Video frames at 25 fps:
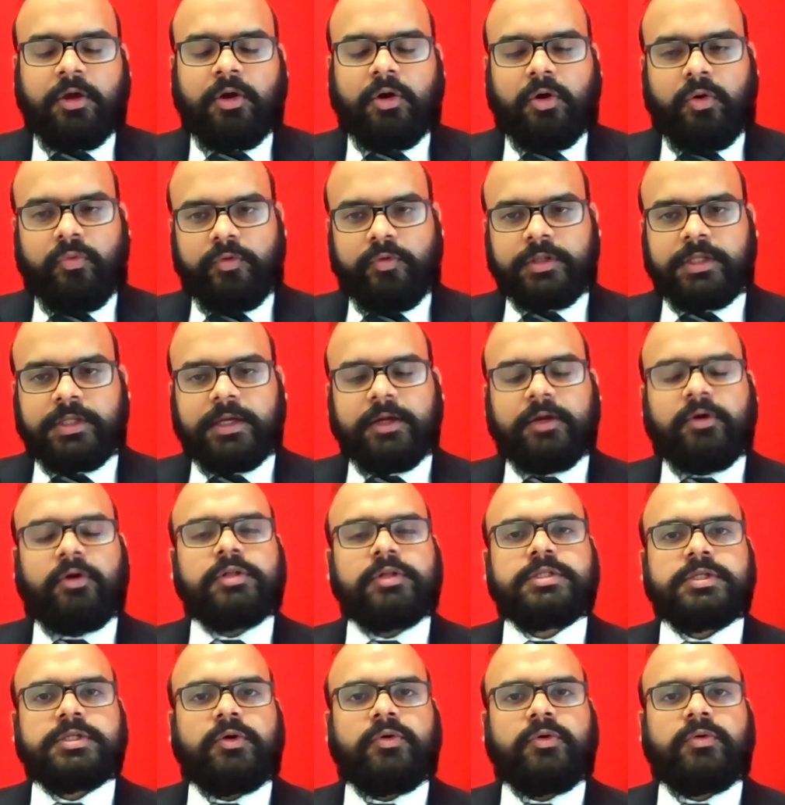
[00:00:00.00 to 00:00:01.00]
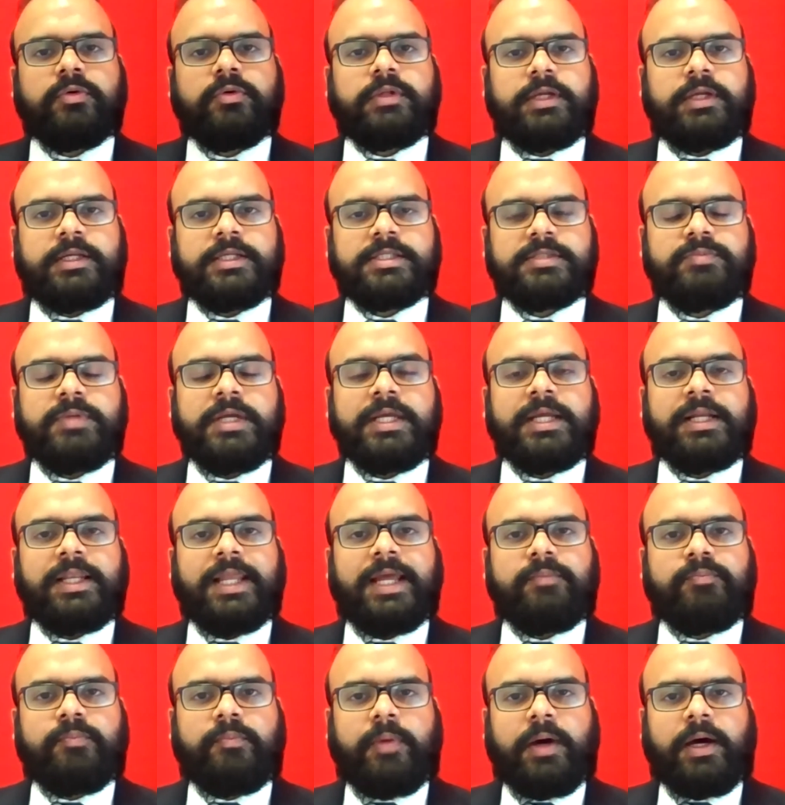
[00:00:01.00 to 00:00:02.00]
Over there also, it is being
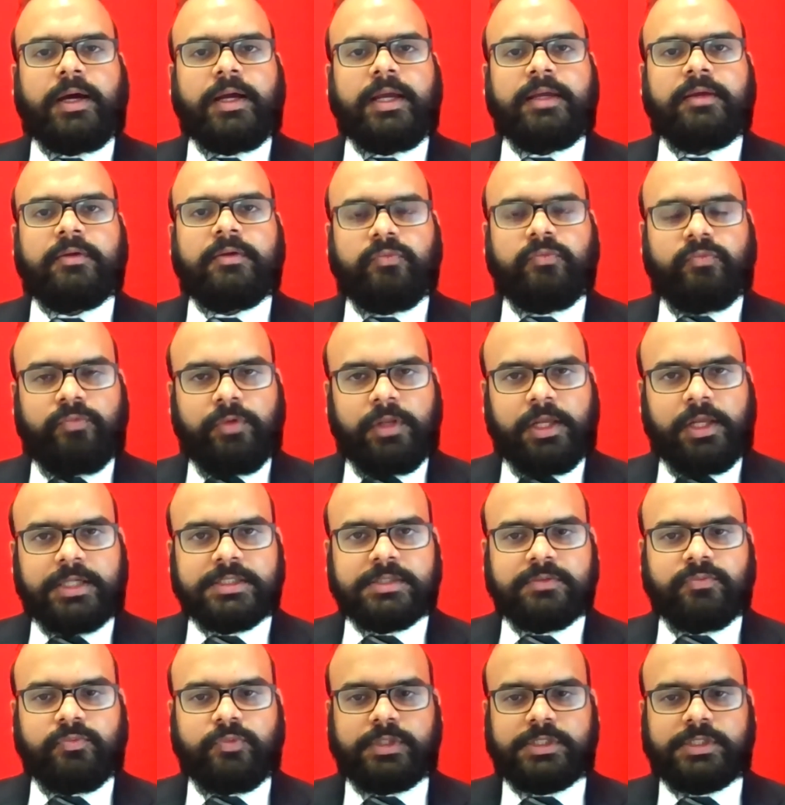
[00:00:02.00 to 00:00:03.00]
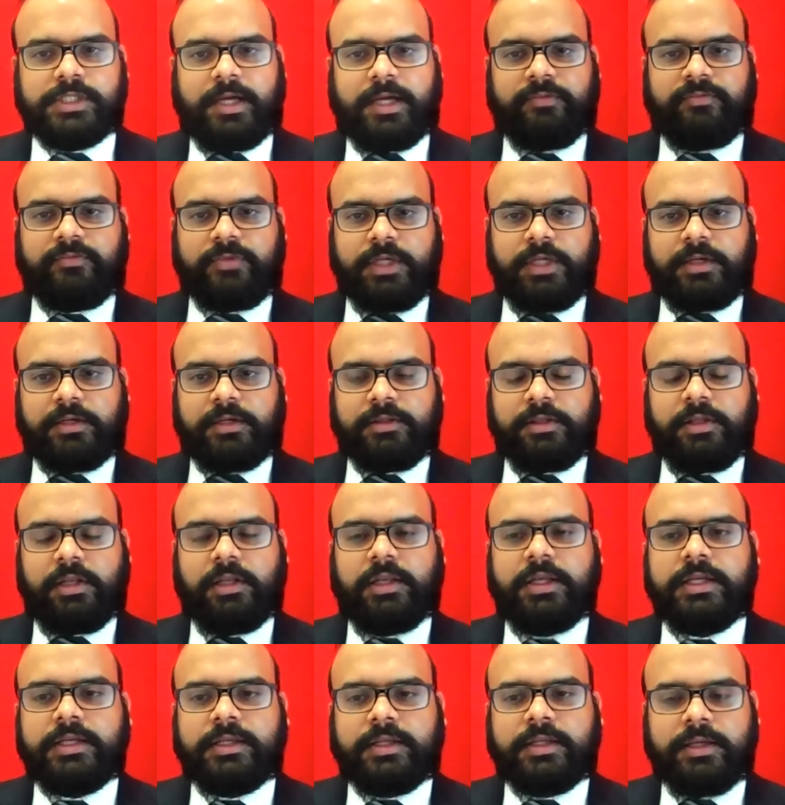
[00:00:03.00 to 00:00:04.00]
led by villas, which have taken the
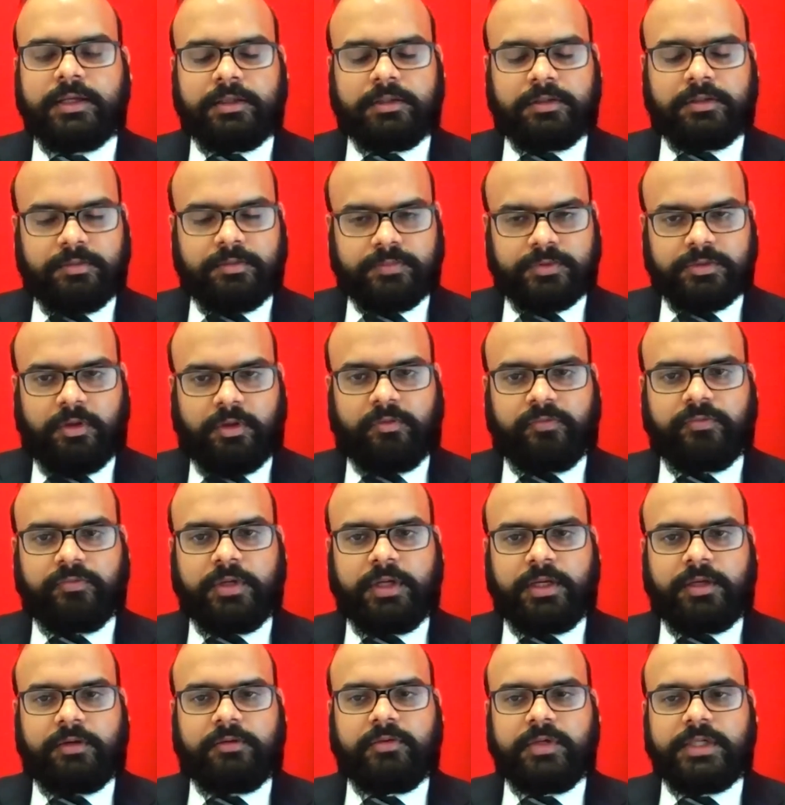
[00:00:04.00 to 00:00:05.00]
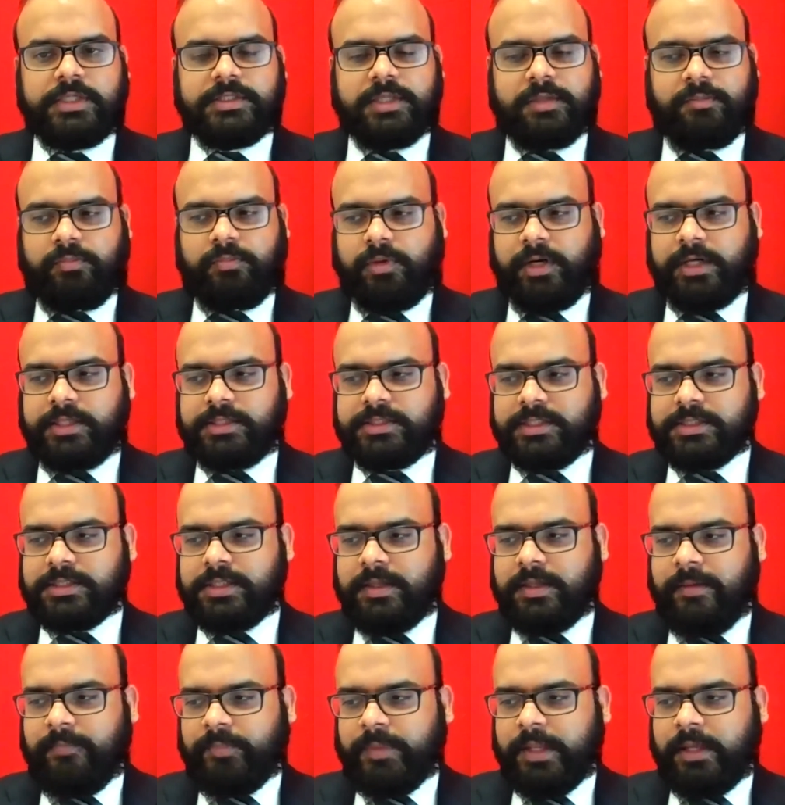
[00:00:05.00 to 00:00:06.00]
lead in terms of increase in
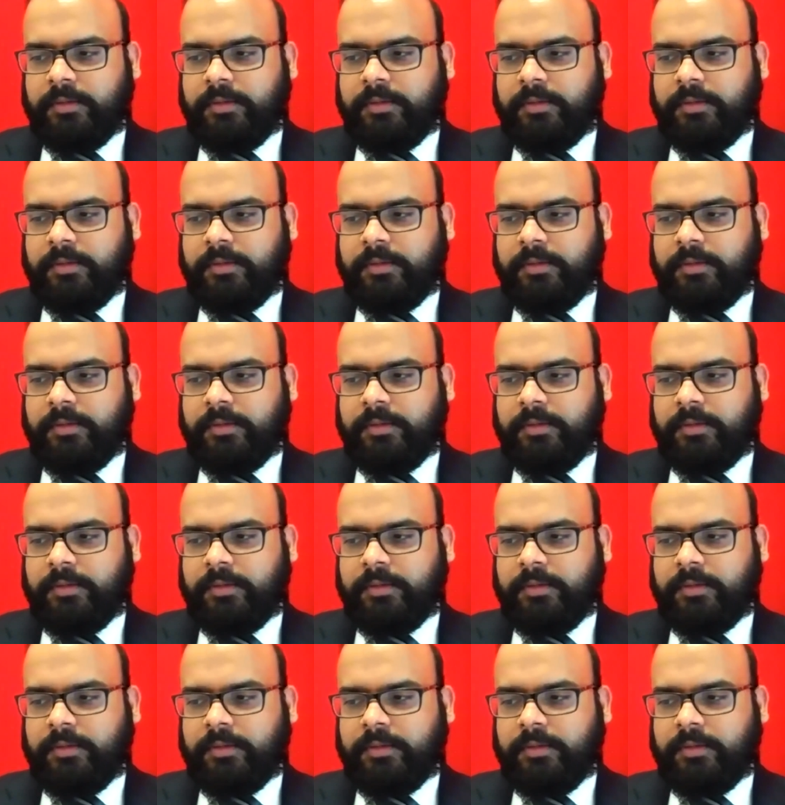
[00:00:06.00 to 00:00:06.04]
prices.